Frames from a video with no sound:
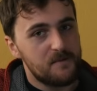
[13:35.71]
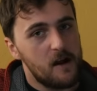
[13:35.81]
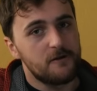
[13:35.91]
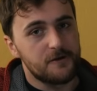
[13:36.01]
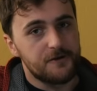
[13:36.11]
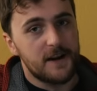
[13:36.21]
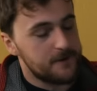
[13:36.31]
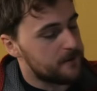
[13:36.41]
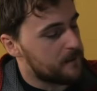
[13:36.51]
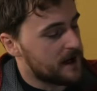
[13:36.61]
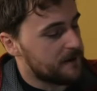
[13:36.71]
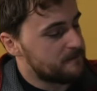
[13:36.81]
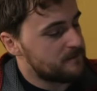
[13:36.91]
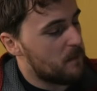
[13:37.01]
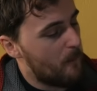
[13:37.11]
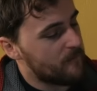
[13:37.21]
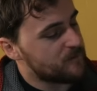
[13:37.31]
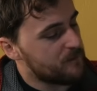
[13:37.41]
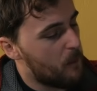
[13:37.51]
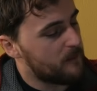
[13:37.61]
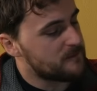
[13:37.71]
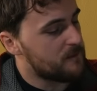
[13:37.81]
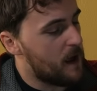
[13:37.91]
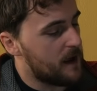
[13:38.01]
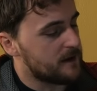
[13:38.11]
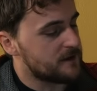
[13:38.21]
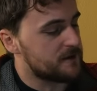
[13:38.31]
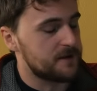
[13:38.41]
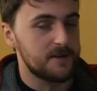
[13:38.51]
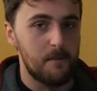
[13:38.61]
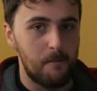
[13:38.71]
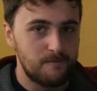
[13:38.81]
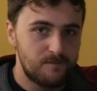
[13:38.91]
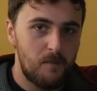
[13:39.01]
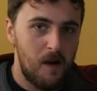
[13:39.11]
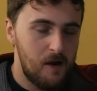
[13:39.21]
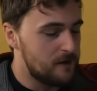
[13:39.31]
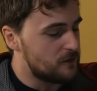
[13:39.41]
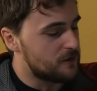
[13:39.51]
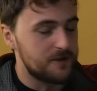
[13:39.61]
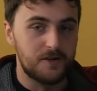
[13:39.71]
Regrets were made. It's got lots of